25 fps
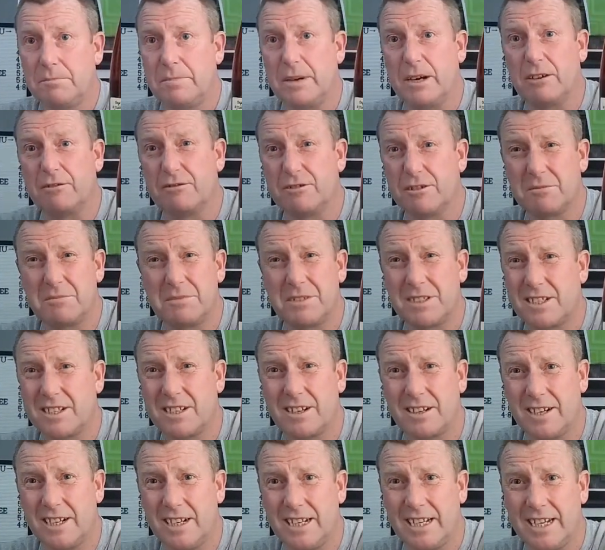Belgium
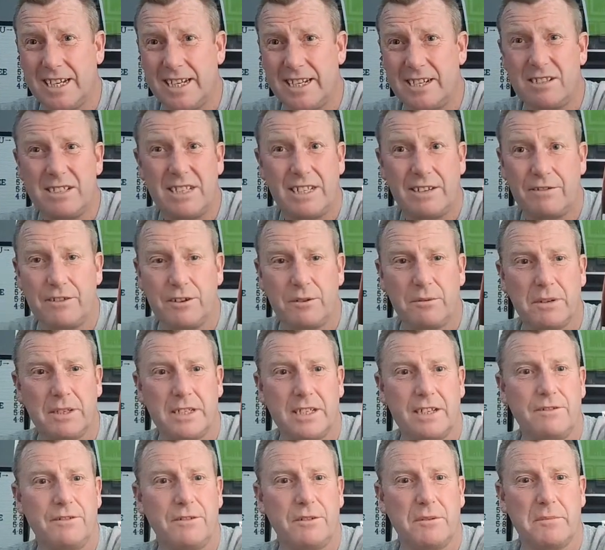style ale, if you
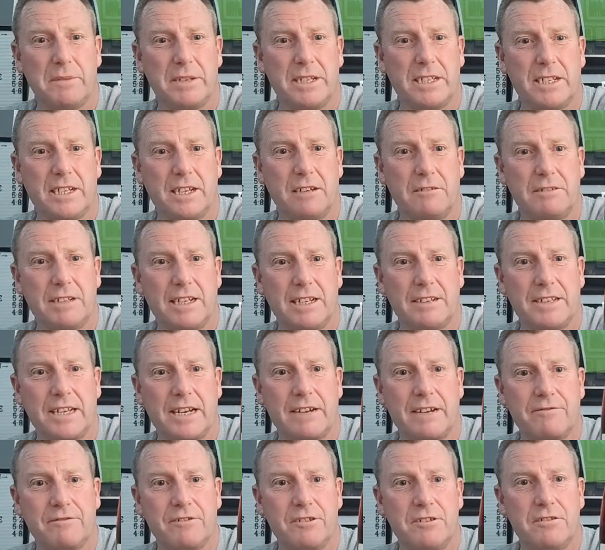want me to go down
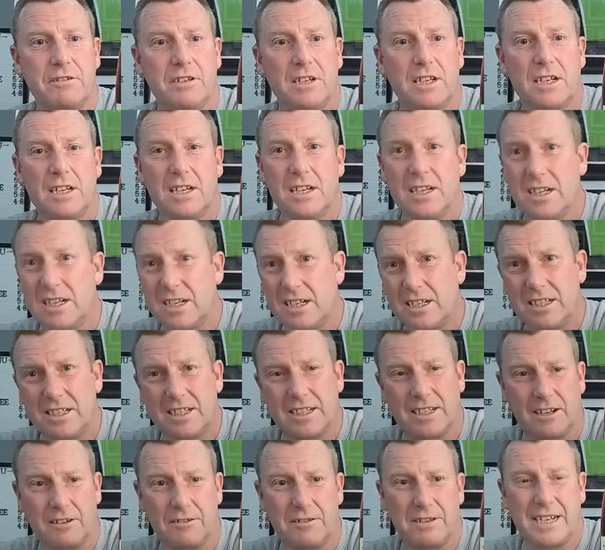that route.
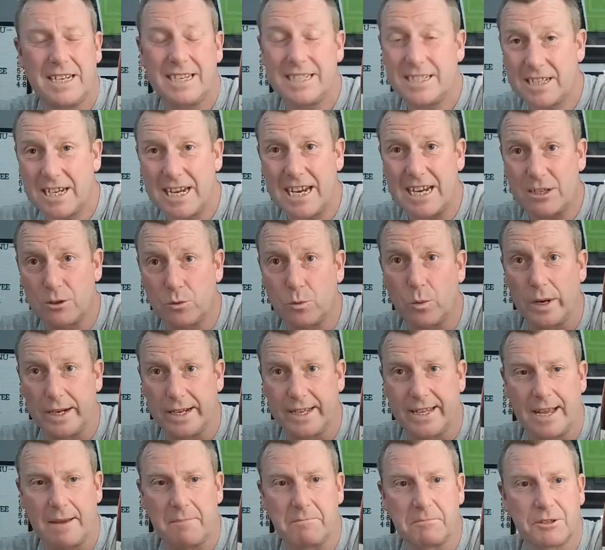You know, it's one
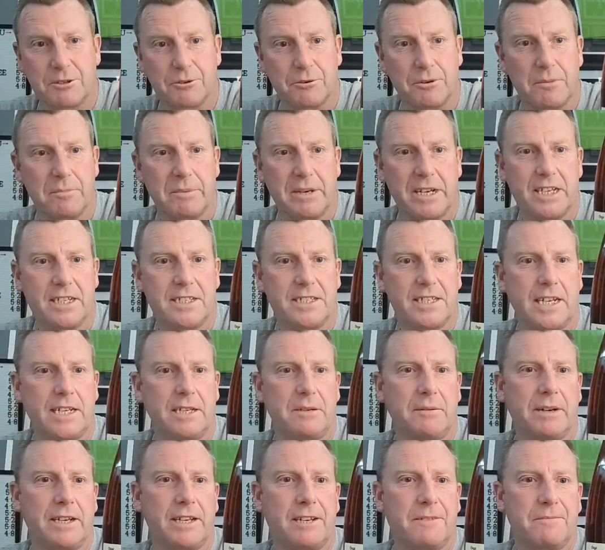of them sort of beers
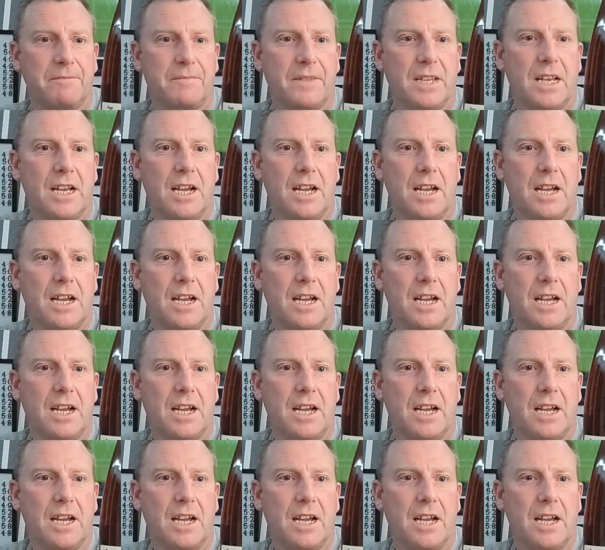anyway.